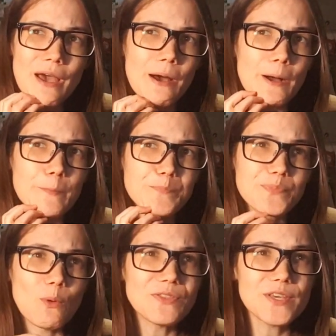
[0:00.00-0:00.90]

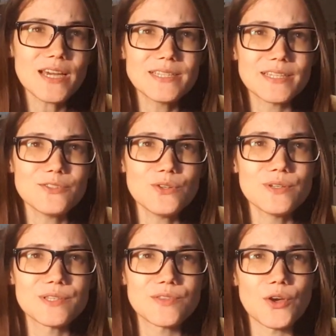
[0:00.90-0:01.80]
One thing I did
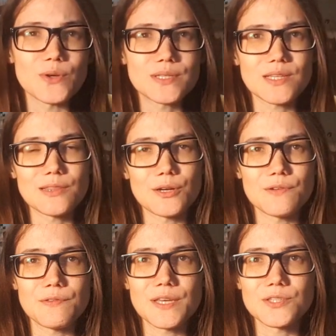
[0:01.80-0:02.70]
notice though is that a lot
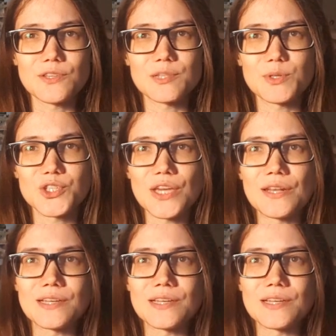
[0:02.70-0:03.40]
of things on this machine